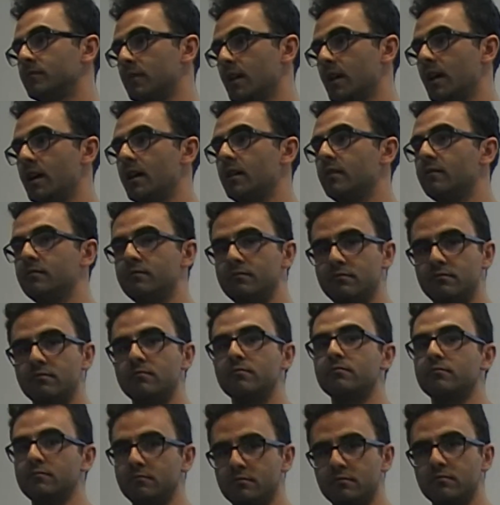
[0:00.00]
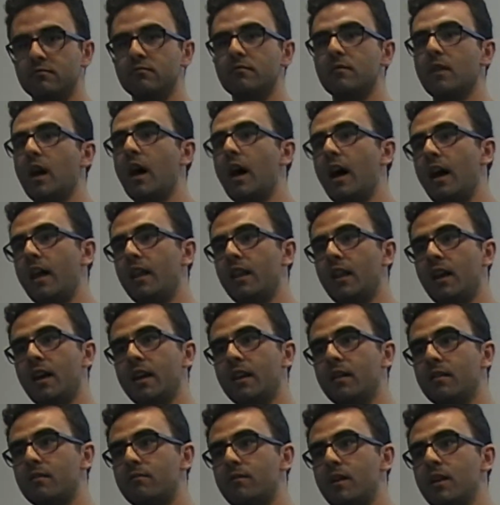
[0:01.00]
Okay. Yes. I
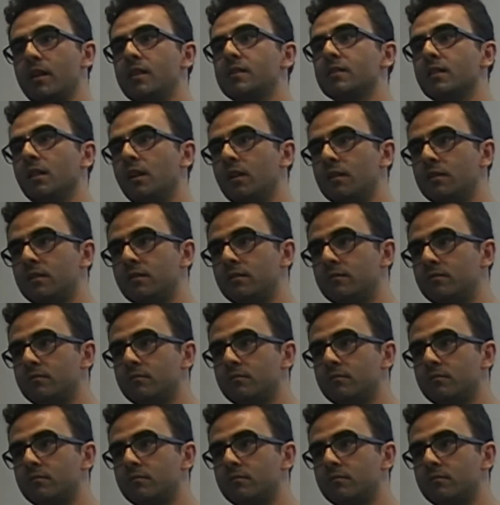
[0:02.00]
like Redis a lot.